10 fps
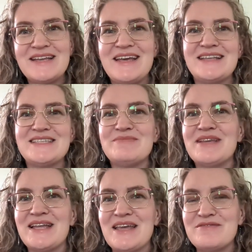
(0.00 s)
and yet it's
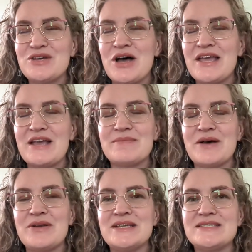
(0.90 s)
something I love talking
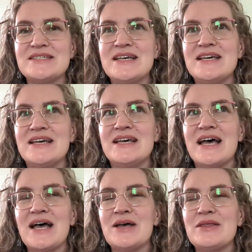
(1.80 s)
about is
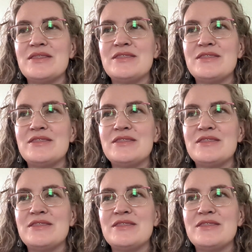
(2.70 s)
uh,